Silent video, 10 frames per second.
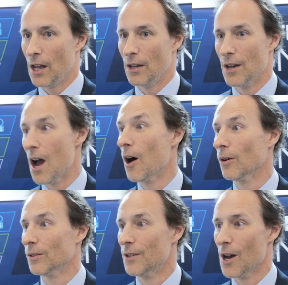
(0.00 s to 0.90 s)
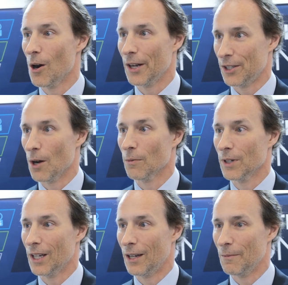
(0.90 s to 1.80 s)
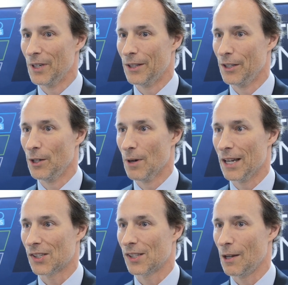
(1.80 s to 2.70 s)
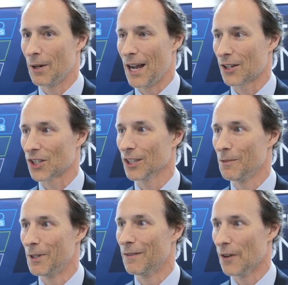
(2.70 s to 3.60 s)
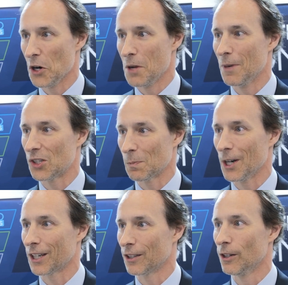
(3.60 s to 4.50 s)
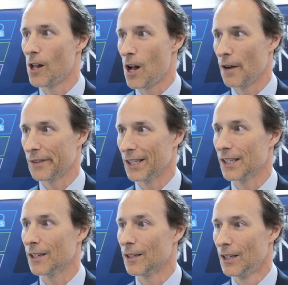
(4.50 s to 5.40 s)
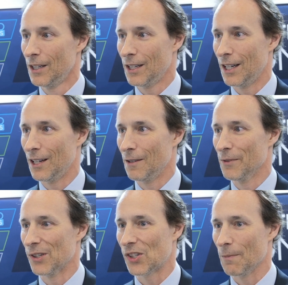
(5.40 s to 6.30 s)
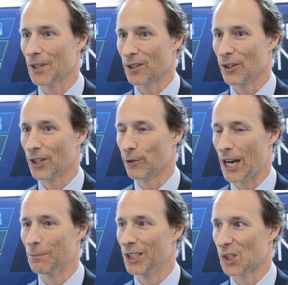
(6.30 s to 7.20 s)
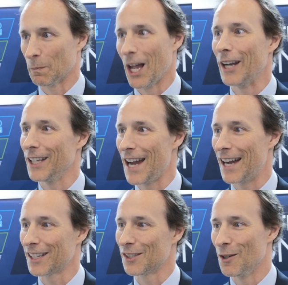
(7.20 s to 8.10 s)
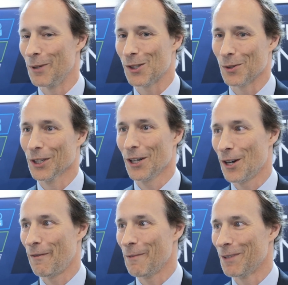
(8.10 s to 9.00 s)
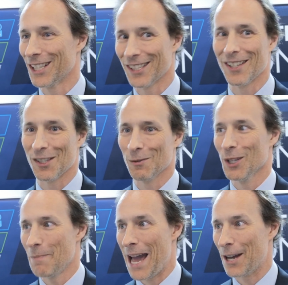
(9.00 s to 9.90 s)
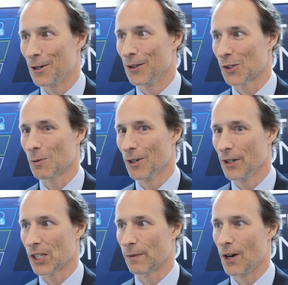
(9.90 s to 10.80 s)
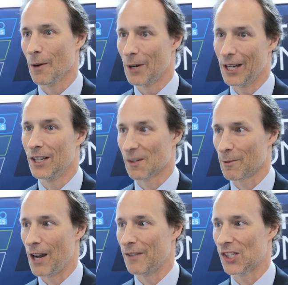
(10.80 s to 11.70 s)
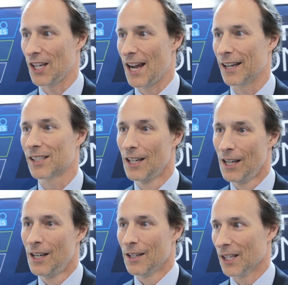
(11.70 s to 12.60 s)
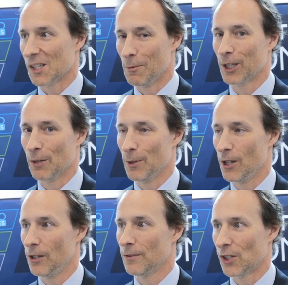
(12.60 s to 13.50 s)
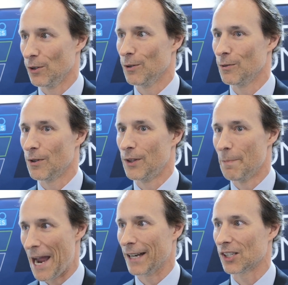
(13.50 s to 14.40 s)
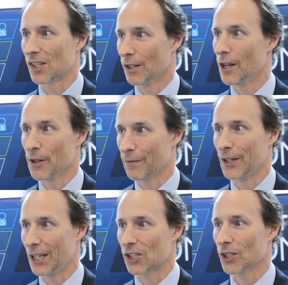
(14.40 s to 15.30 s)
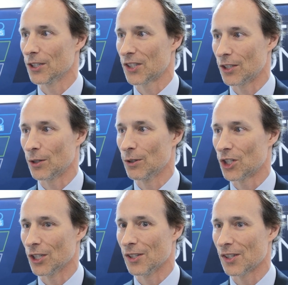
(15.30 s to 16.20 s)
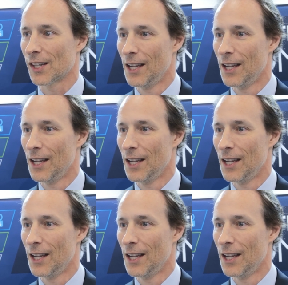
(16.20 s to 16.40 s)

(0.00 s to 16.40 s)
No, I don't. In the US, they would actually be very much breaking the law if they did. There's something called the Gramm-Leach-Bliley Act. Nobody's really heard of it because it doesn't really matter in this world thus far, but it is a privacy act that's applicable to the banks and the other financial institutions.